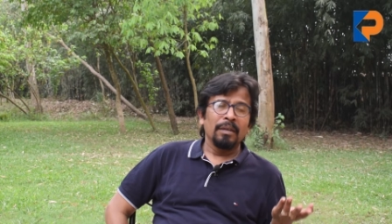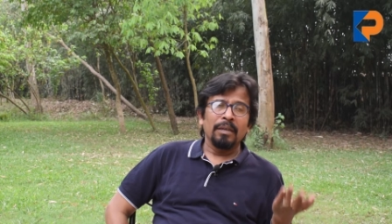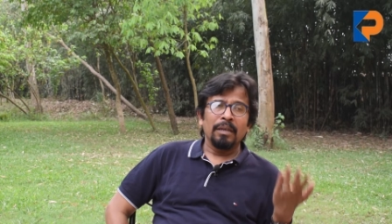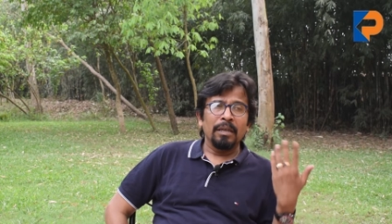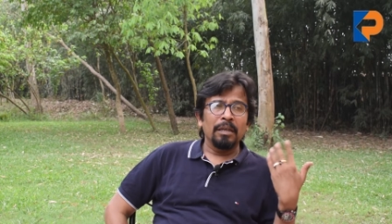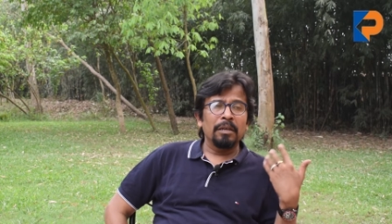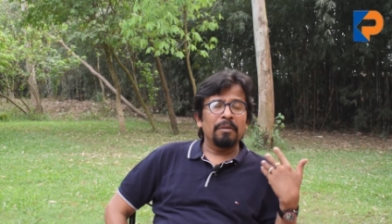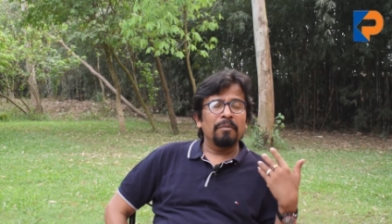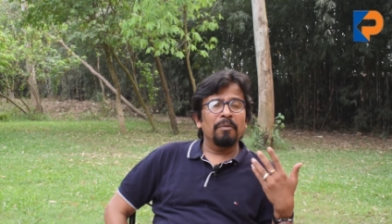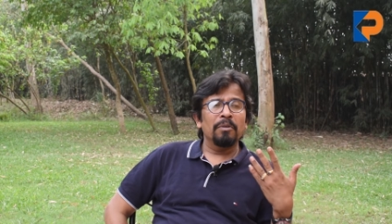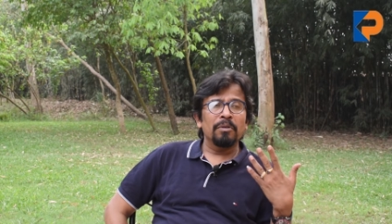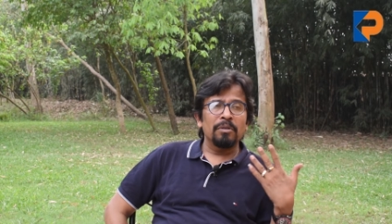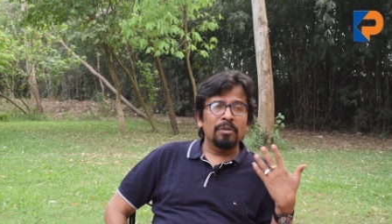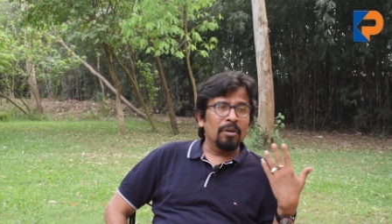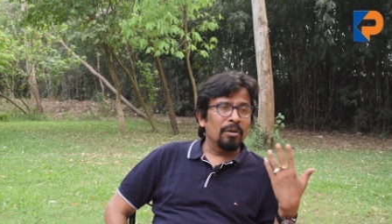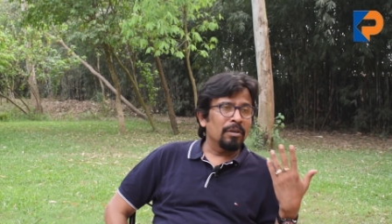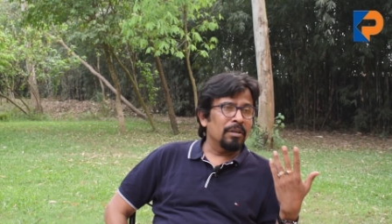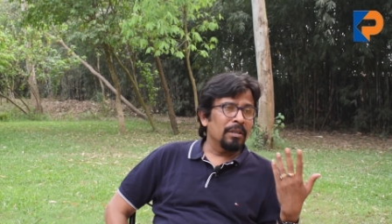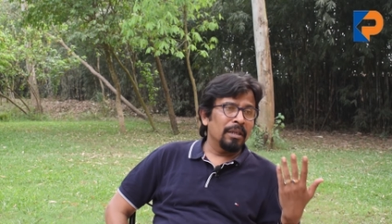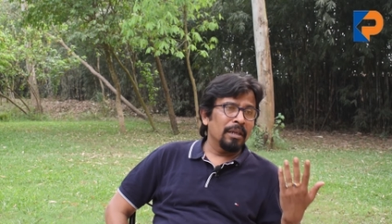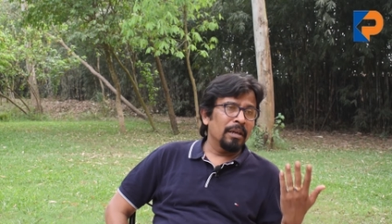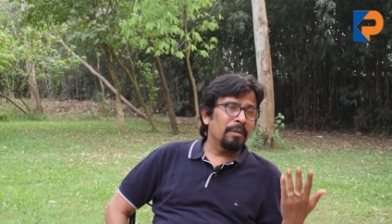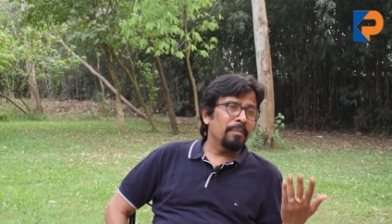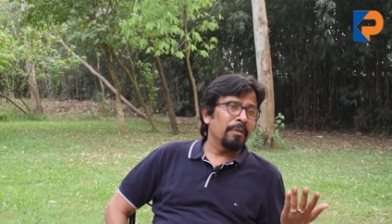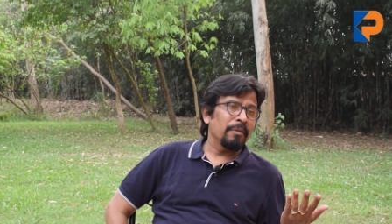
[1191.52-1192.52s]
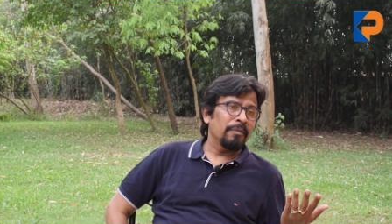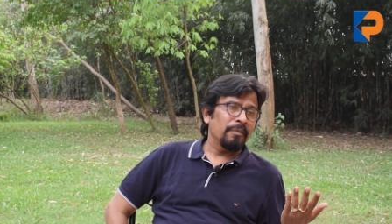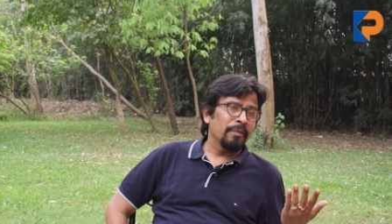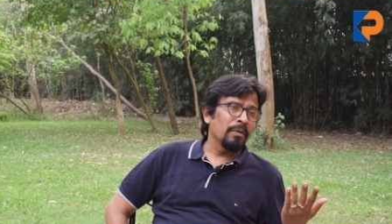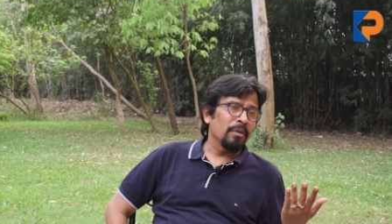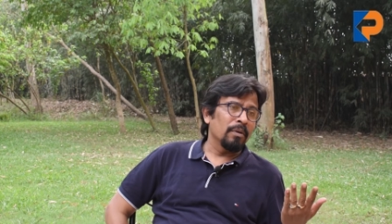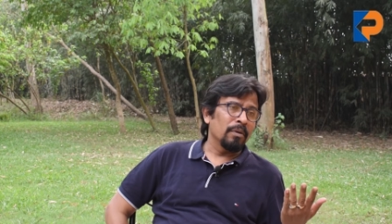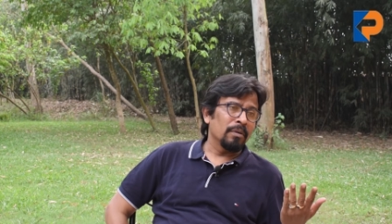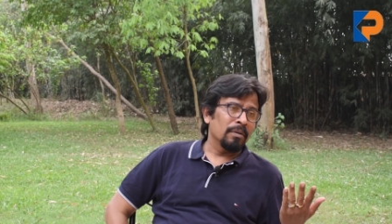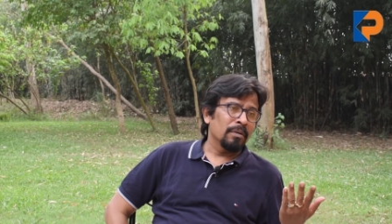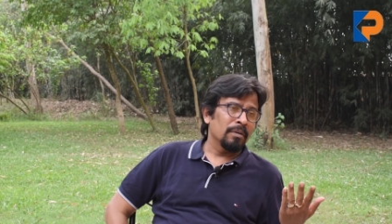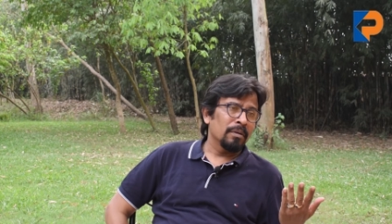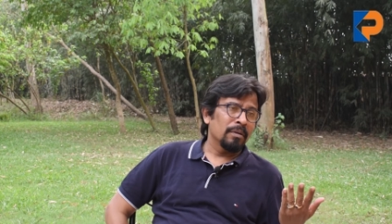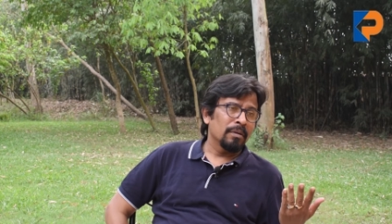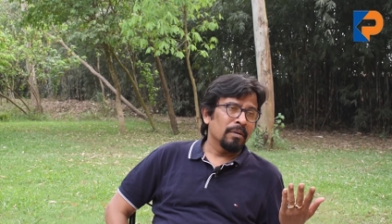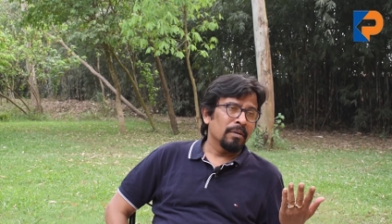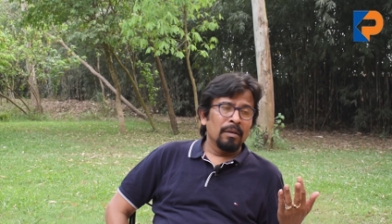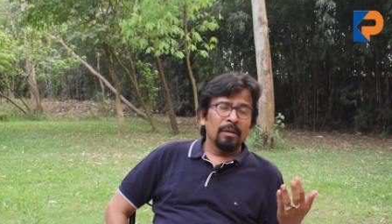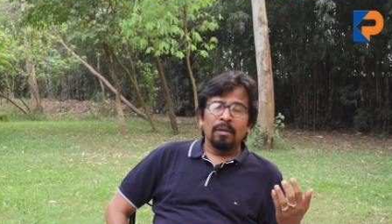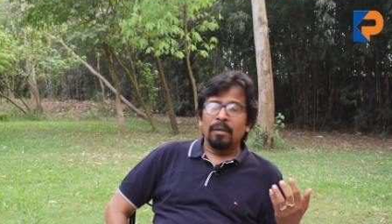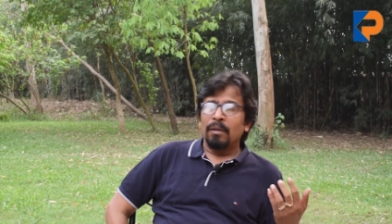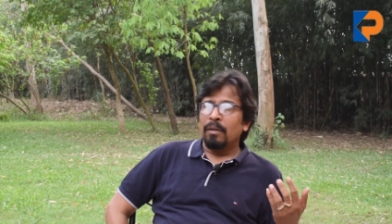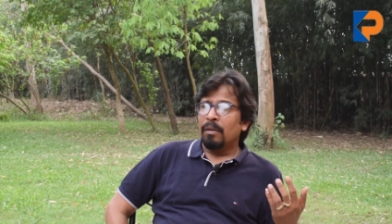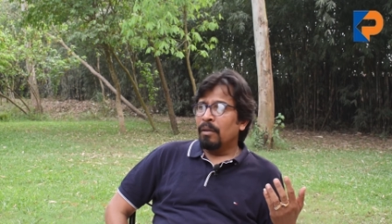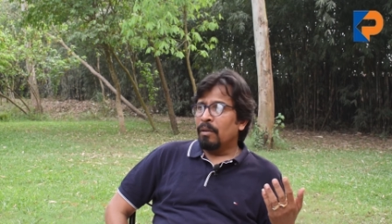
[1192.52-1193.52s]
it was not there before.
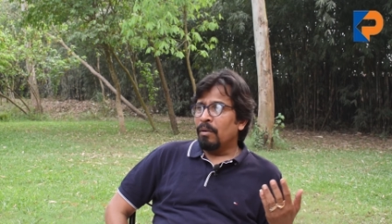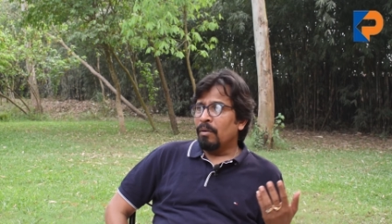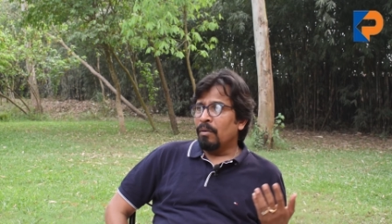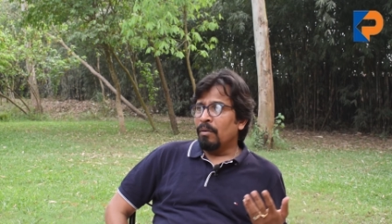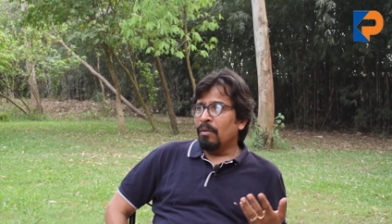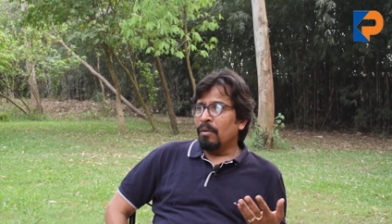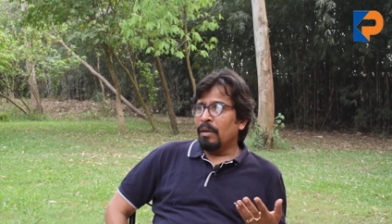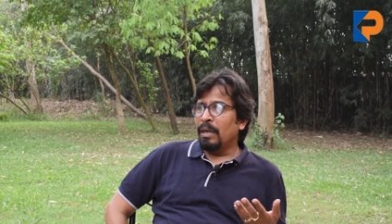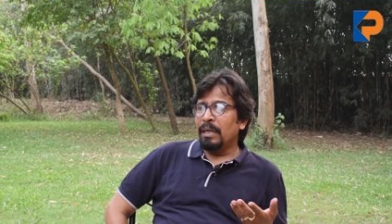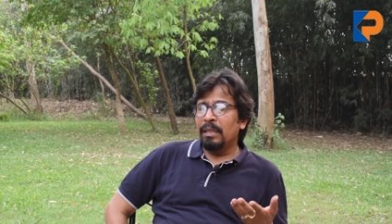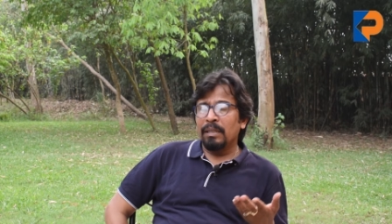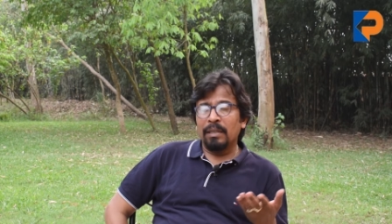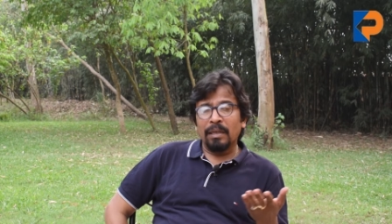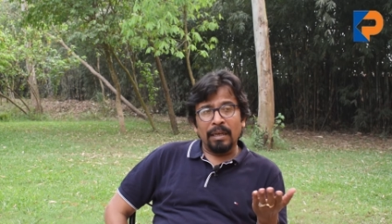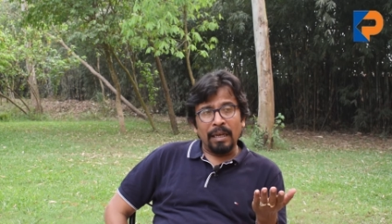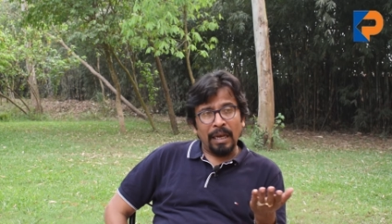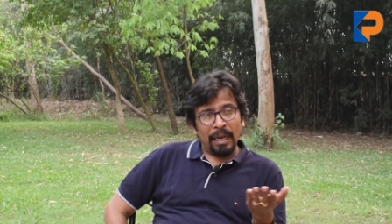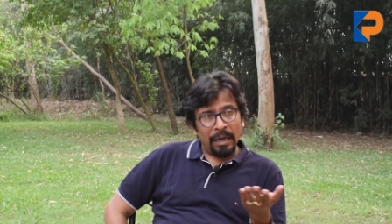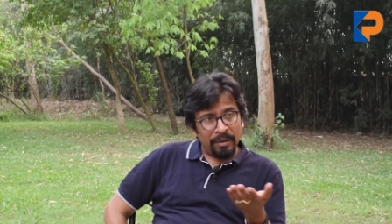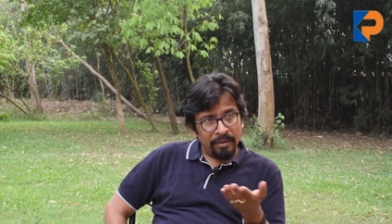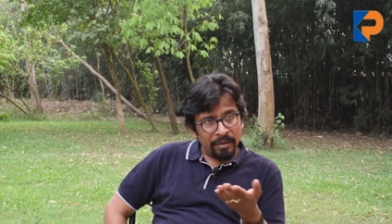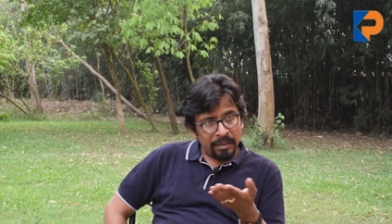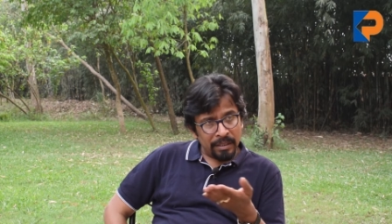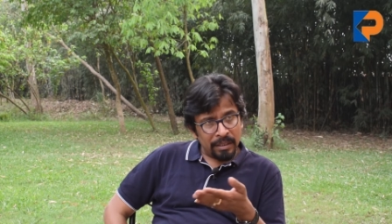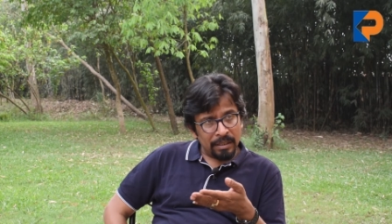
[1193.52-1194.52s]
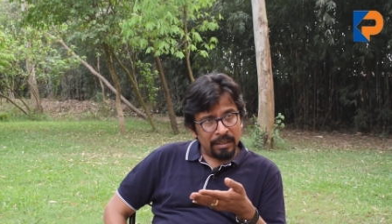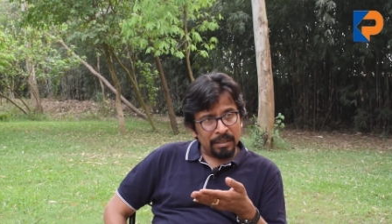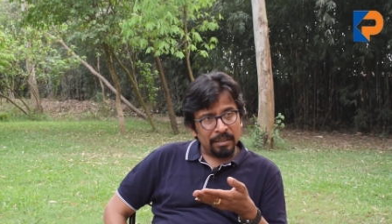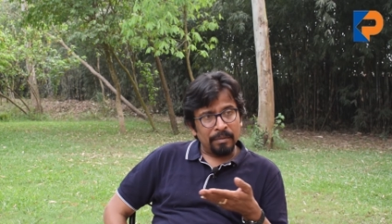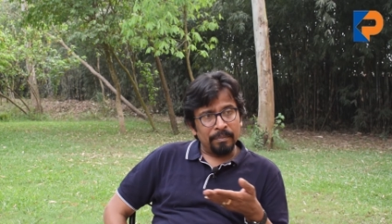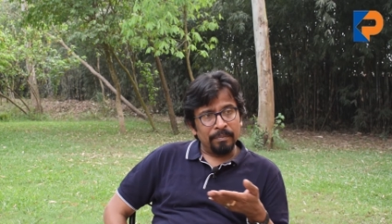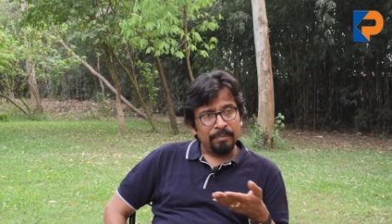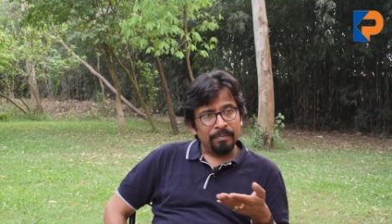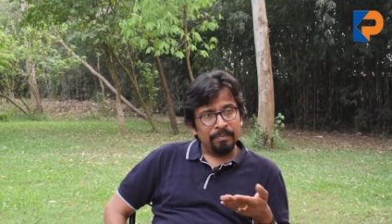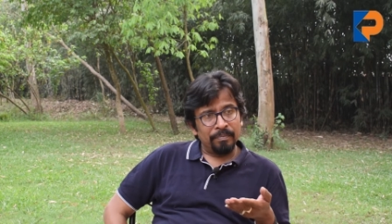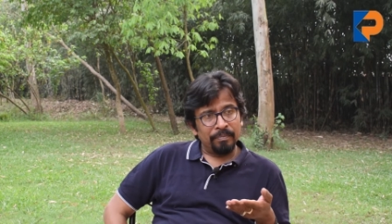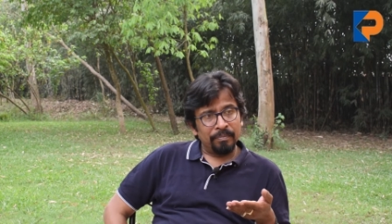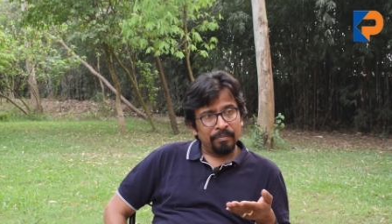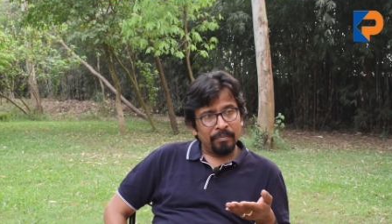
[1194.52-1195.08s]
And the gallery system.